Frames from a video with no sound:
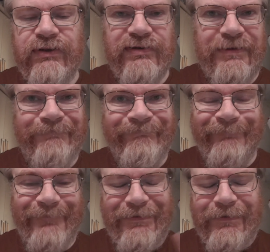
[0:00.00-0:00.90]

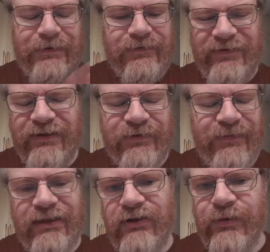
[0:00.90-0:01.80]
well, it doesn't
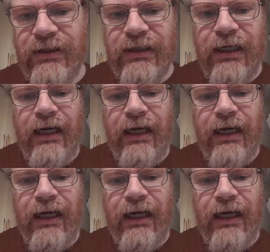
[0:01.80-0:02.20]
matter what.